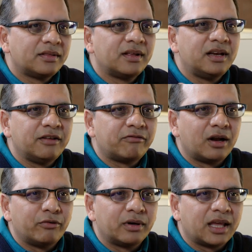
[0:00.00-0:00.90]
the
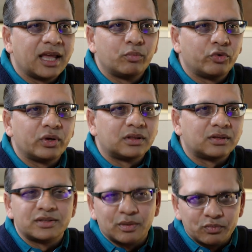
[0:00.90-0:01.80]
default one came
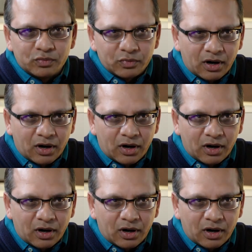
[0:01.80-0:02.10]
with some